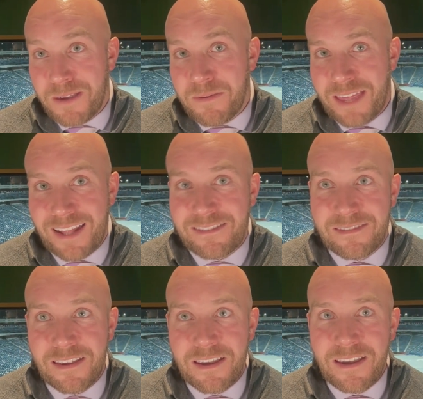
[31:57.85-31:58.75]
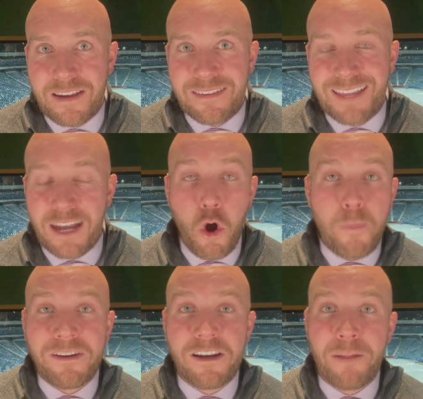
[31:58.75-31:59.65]
maybe that's not
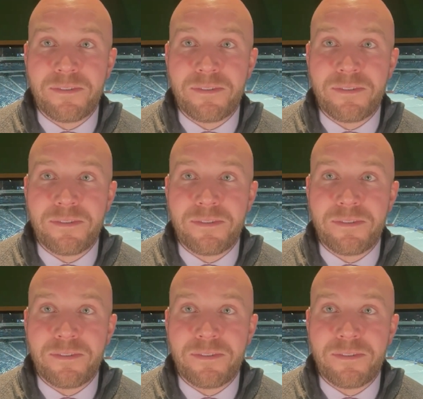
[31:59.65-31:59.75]
opening up a